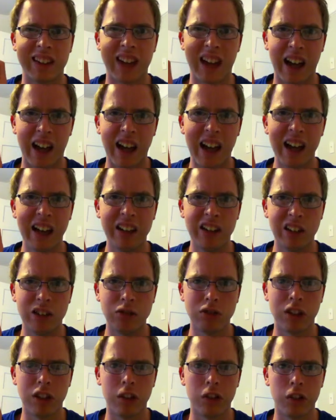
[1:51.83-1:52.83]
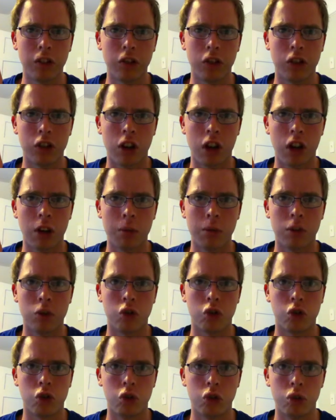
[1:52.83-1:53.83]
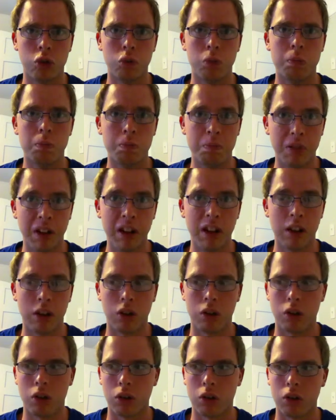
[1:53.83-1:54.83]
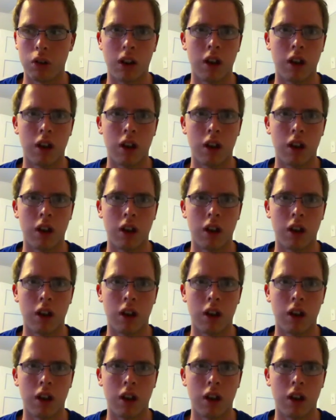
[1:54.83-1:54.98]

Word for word: kind of racist comments to Bill.